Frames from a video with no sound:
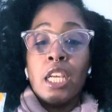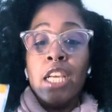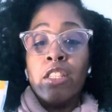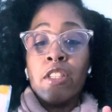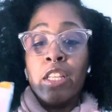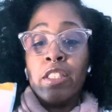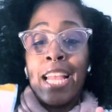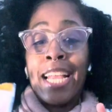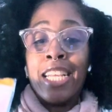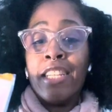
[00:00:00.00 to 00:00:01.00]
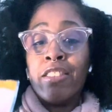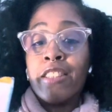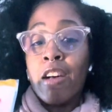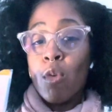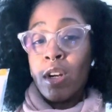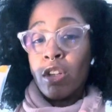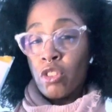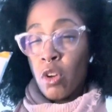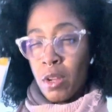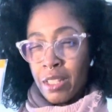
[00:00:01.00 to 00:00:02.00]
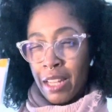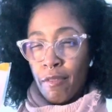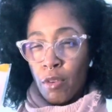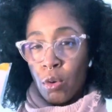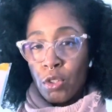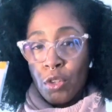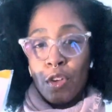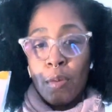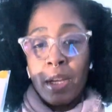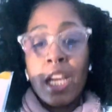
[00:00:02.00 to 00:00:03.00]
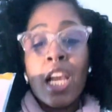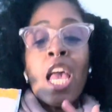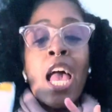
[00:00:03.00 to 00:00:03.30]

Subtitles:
they eat stuff on a certain level, you feel me?